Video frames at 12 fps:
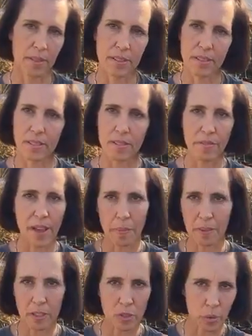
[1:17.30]
this is a
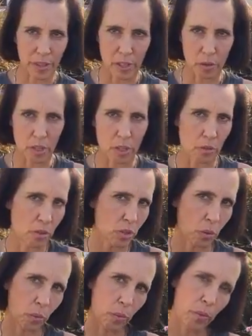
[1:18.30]
fabulous tool that you can use.
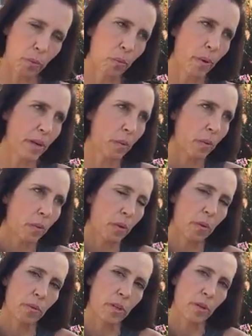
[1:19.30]
So when
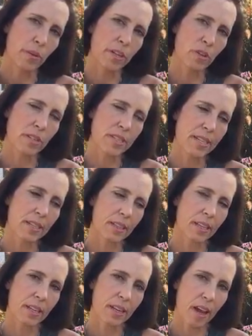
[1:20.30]

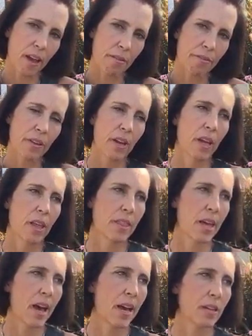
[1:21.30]
interestingly enough,
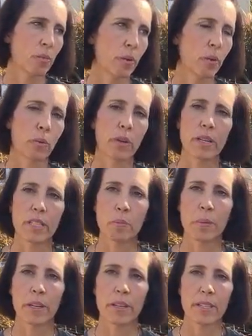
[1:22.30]
that when we're
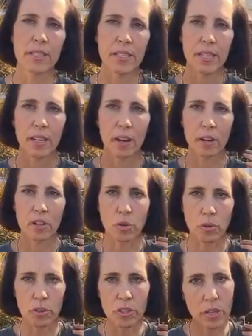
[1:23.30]
experiencing our
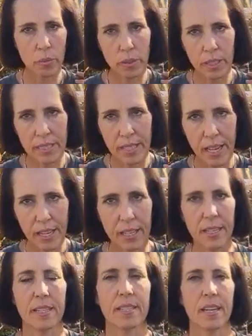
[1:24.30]
shoulders are really tight,
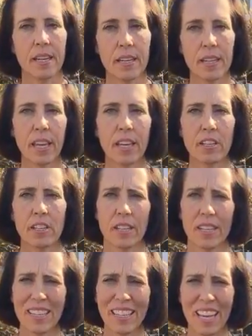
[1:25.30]
it's an
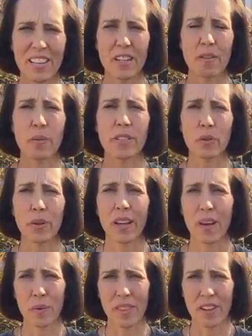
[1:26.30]
indication of what's going
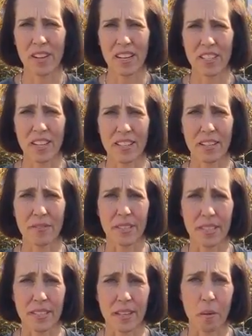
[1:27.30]
on with our digestive
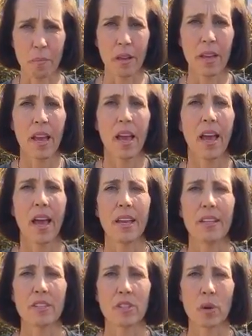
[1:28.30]
system.
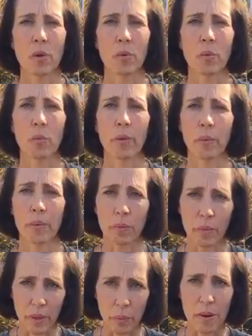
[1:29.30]
And so where we
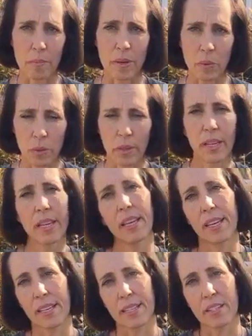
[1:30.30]
really want to be working
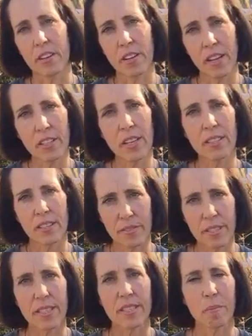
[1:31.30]
is our digestive
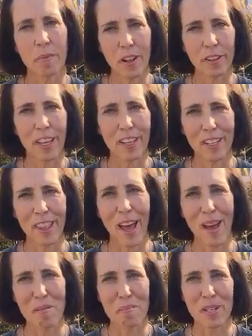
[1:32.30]
system, and I'll get to
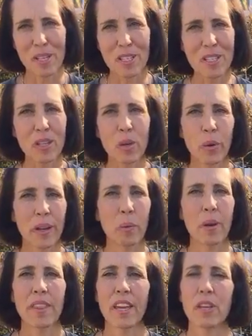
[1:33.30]
that. But just a quick
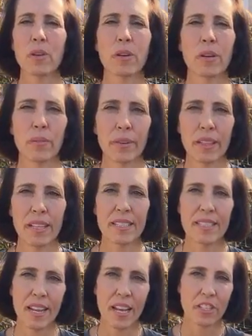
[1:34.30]
way that you can
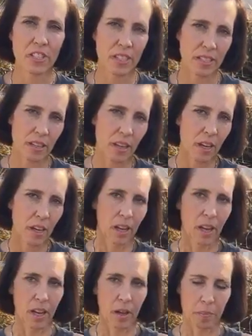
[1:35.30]
release tension
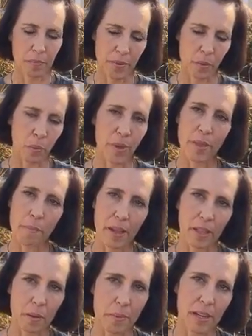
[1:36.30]
with a
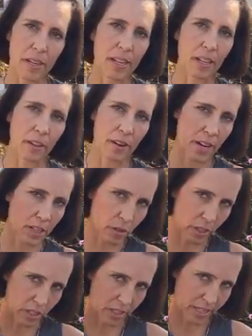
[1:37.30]
belly button healer is you
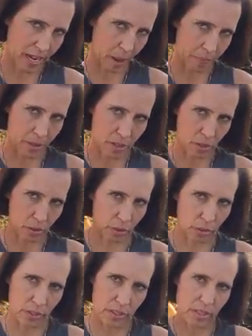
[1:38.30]
can just tap your
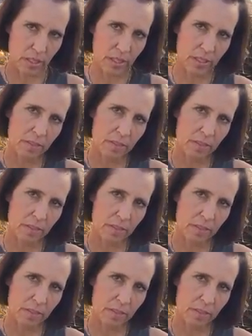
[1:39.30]
shoulders